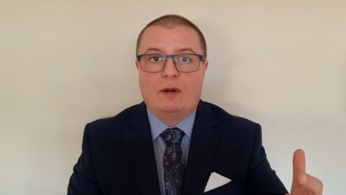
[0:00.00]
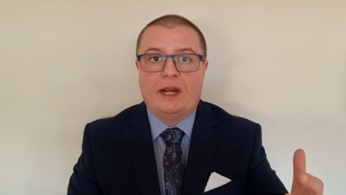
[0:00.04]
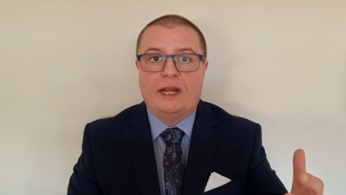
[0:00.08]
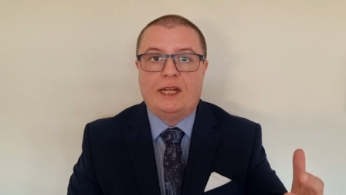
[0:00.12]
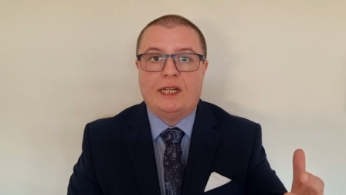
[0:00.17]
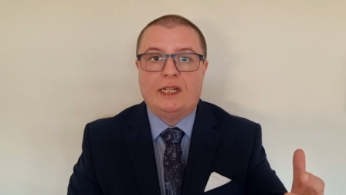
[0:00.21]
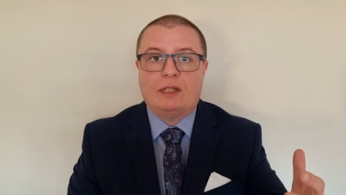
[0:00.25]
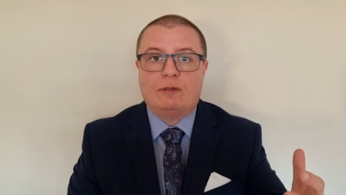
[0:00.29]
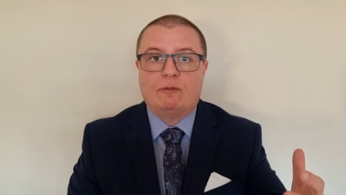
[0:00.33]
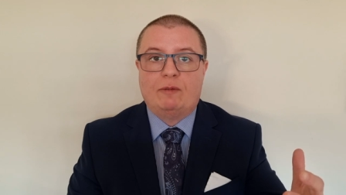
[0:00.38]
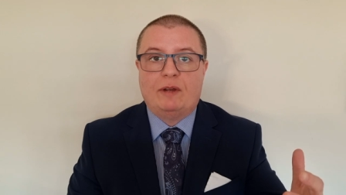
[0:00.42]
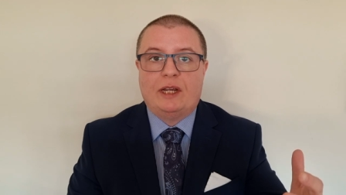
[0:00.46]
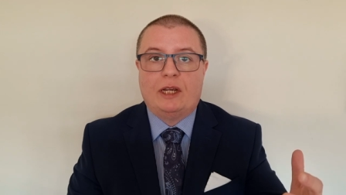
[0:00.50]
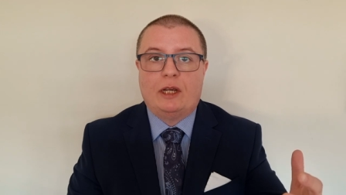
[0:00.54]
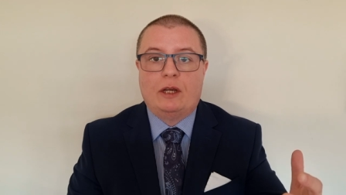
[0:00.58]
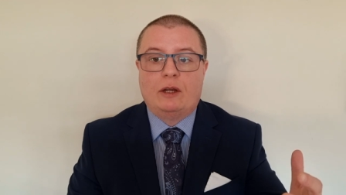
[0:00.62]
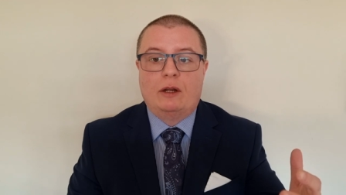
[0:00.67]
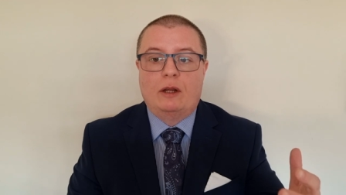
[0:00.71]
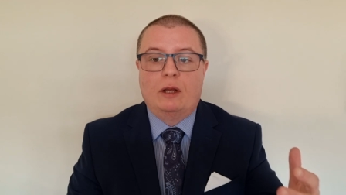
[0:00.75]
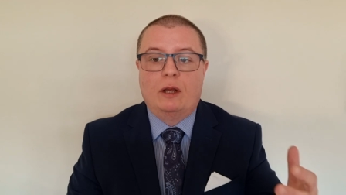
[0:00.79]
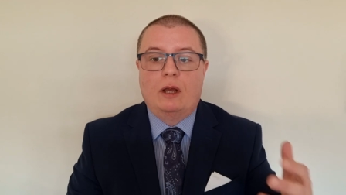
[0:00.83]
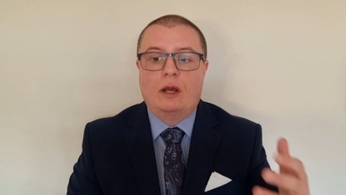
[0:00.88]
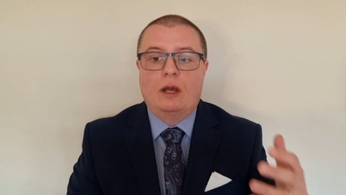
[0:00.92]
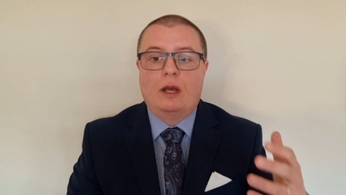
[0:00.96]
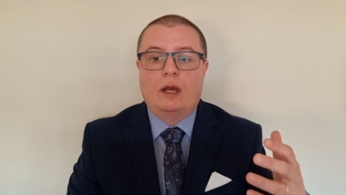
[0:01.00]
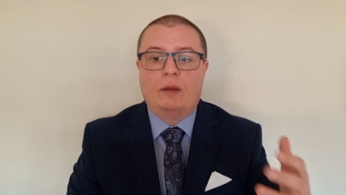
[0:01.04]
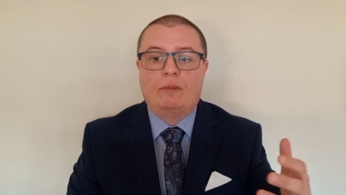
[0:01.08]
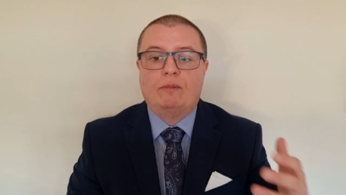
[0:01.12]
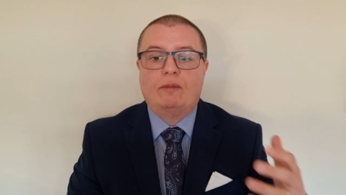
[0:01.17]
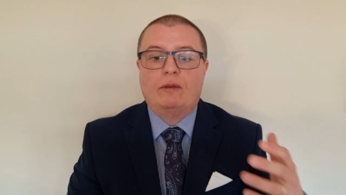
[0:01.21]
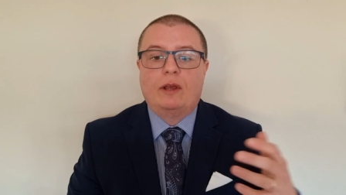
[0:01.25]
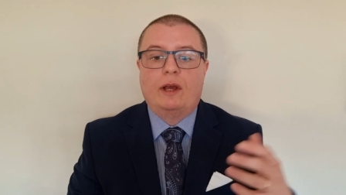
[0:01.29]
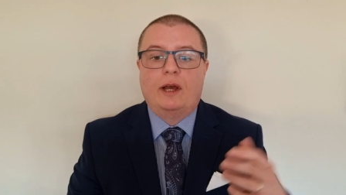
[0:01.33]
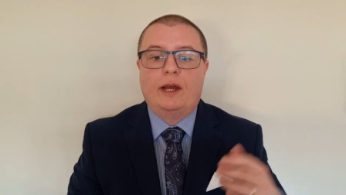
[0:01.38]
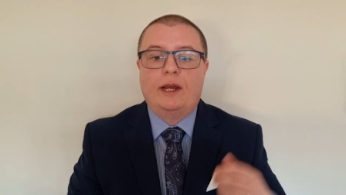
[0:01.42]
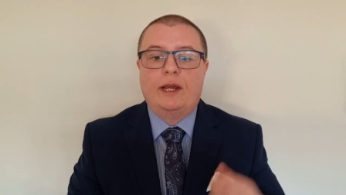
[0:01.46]
ways we can
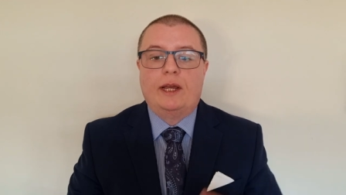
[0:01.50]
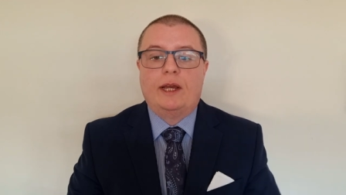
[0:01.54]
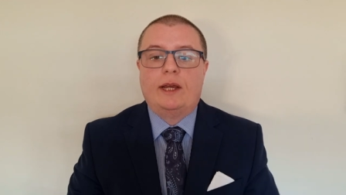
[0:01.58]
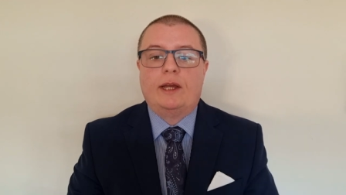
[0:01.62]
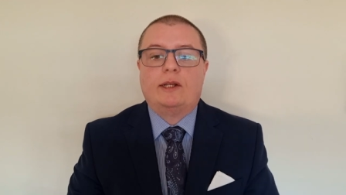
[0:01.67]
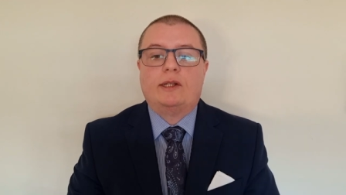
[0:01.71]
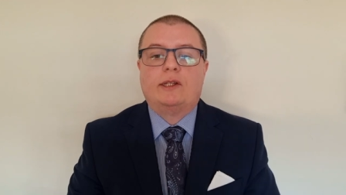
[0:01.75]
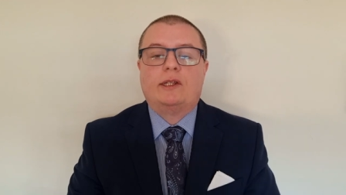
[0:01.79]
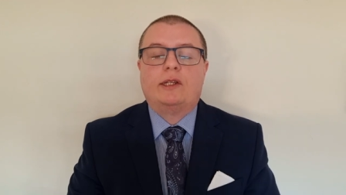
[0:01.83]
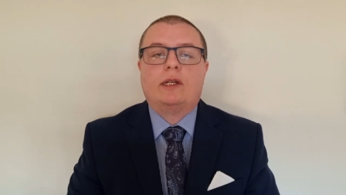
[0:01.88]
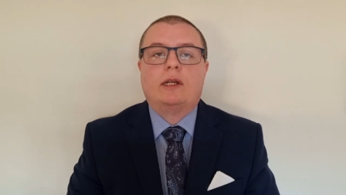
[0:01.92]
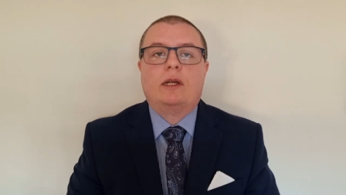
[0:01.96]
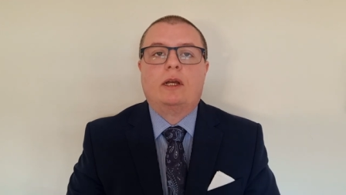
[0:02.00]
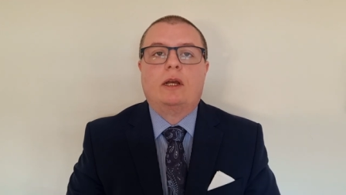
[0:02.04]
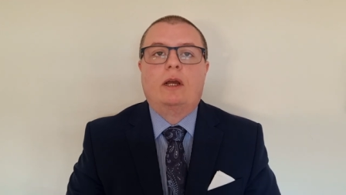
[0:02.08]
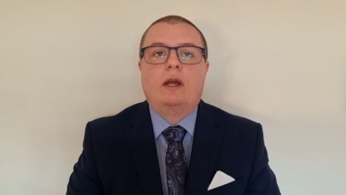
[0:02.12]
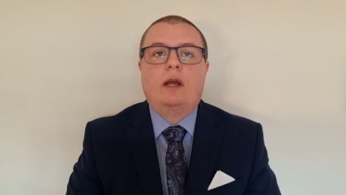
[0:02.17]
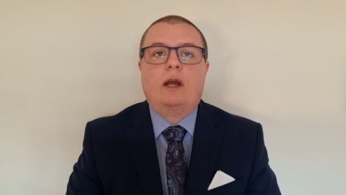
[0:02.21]
apply it.